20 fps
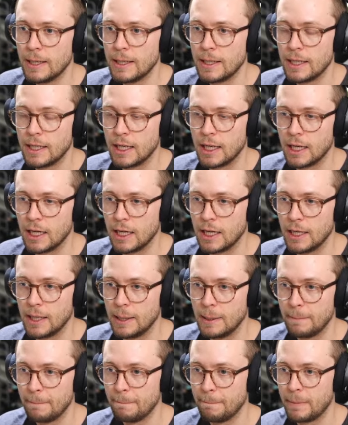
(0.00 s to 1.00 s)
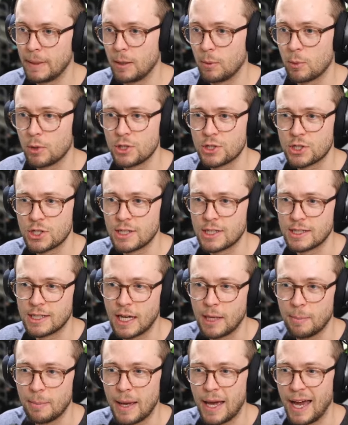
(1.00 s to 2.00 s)
Uh, and we're just going to
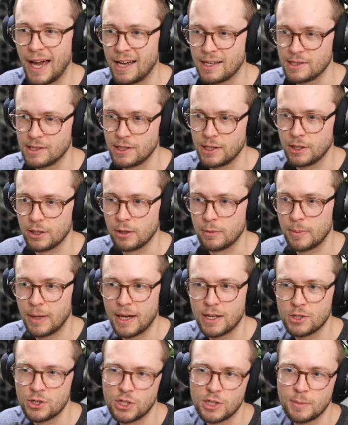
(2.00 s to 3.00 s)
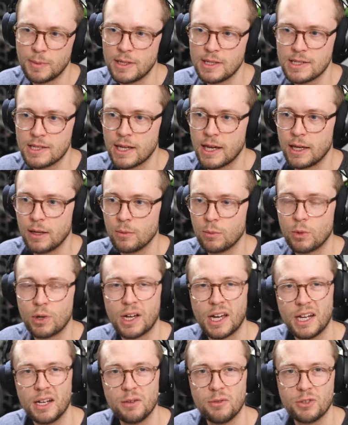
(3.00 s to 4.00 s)
type pass here. Pass just means that we're
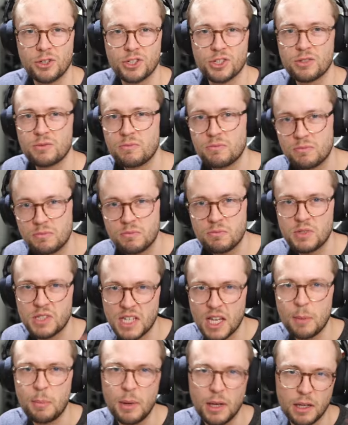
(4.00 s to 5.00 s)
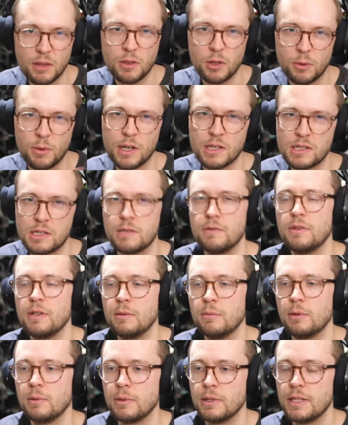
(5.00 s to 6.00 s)
kind of just skipping the rest of the
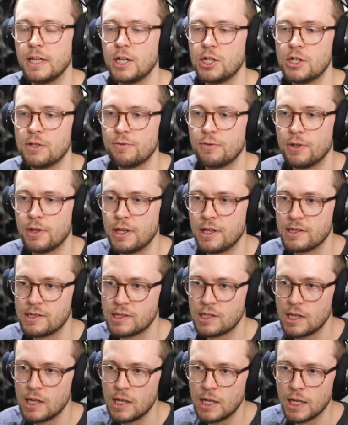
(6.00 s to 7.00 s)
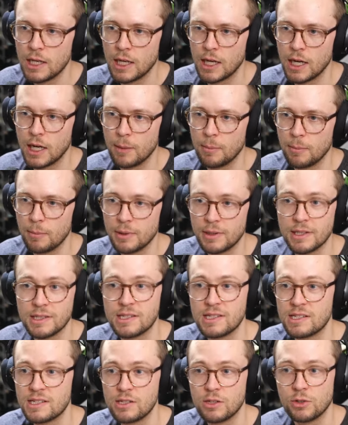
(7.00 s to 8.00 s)
implementation for this, um, but this
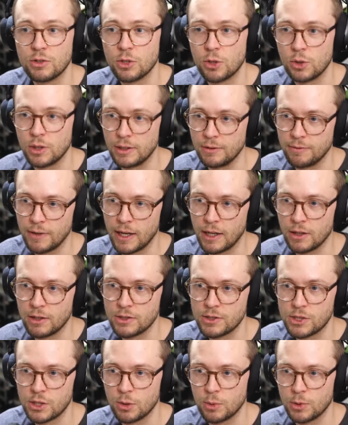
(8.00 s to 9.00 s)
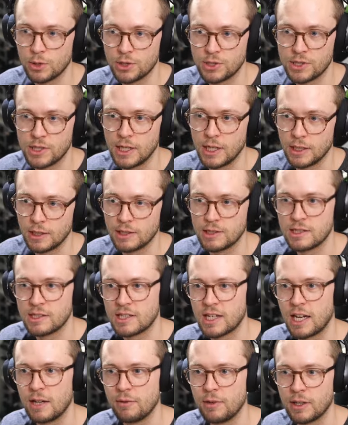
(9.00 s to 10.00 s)
is still totally valid. So we're just saying this is
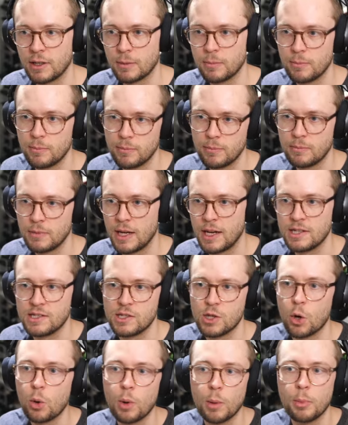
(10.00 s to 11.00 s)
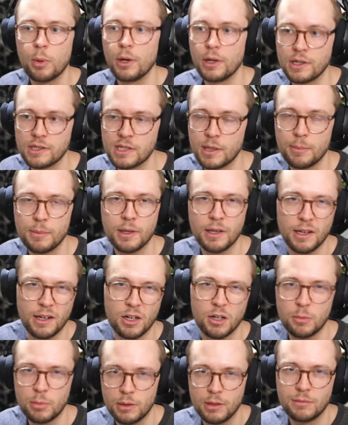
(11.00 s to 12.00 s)
kind of like as though we're putting something
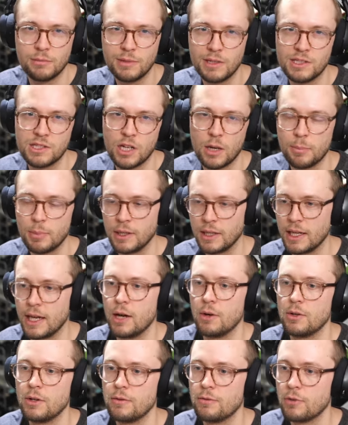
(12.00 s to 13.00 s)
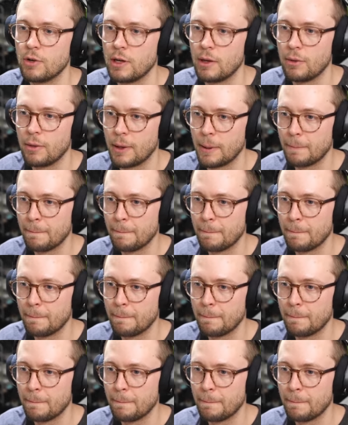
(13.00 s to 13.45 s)
here, but it's not being counted for anything.